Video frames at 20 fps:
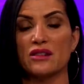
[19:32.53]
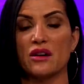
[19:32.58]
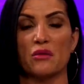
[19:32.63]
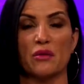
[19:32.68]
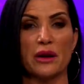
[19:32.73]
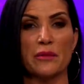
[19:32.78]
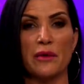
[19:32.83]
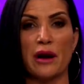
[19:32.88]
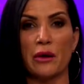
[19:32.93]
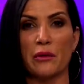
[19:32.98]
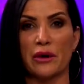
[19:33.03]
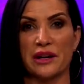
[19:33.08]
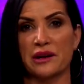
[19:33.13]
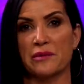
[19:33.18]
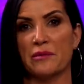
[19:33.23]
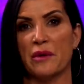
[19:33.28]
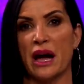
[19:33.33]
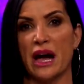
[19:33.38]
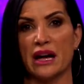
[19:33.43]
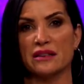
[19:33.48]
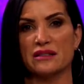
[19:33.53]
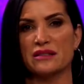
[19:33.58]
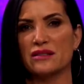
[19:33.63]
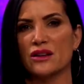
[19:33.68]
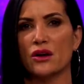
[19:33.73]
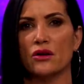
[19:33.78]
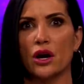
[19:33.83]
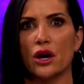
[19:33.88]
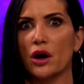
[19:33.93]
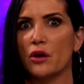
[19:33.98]
Don't worry about wearing masks.
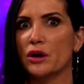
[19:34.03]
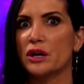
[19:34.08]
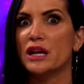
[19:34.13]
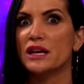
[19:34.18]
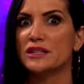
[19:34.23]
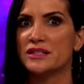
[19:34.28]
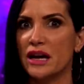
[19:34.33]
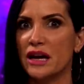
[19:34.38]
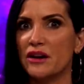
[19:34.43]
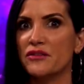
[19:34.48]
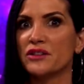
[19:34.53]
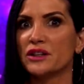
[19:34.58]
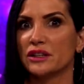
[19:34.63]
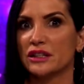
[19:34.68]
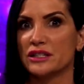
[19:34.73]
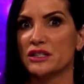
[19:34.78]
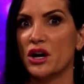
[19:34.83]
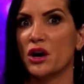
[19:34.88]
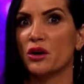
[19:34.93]
Don't go, definitely